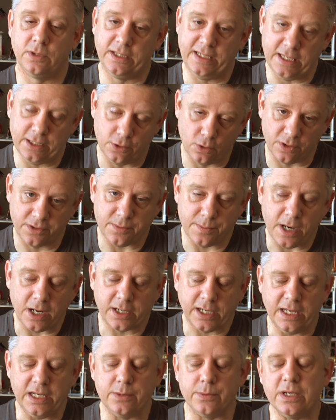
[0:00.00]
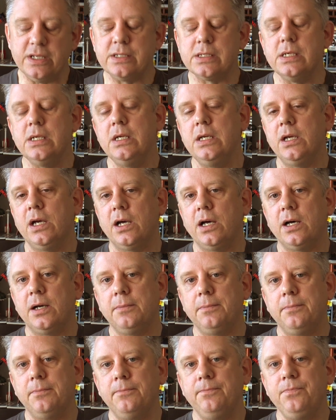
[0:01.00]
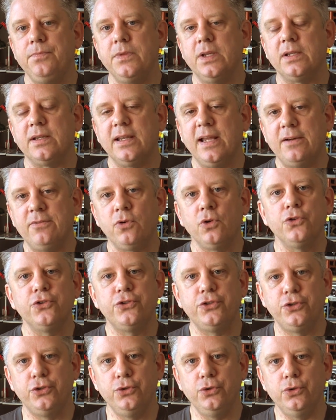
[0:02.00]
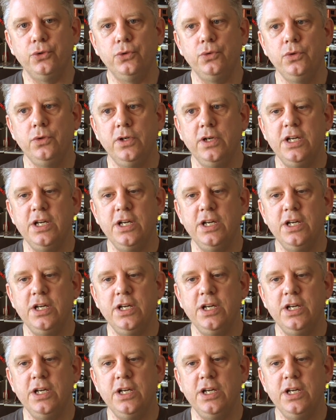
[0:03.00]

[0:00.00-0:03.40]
in North America anyways, level 2